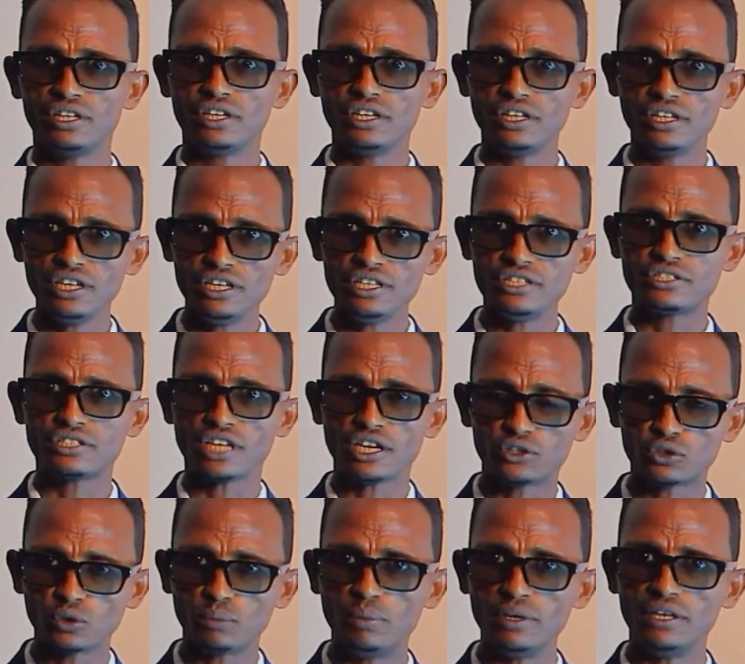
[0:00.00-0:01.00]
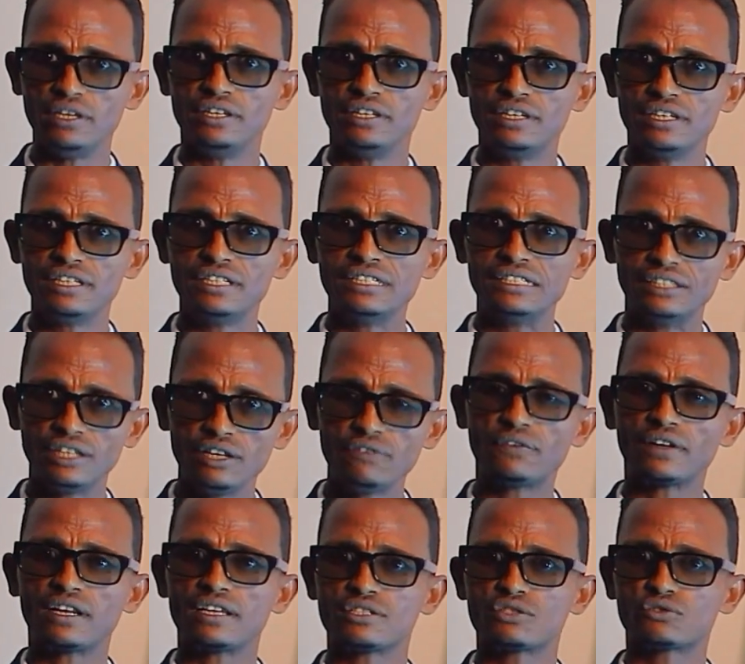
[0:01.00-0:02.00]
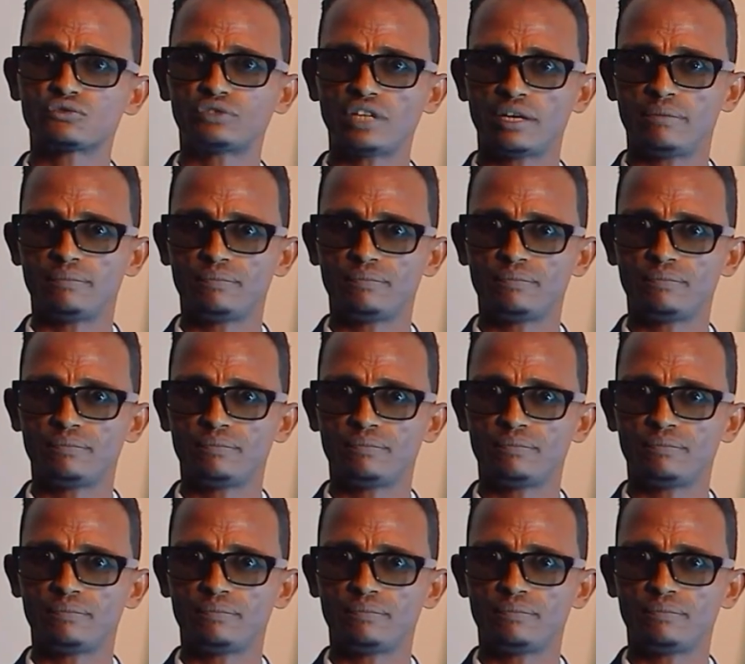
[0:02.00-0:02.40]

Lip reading: is said to be reference frame.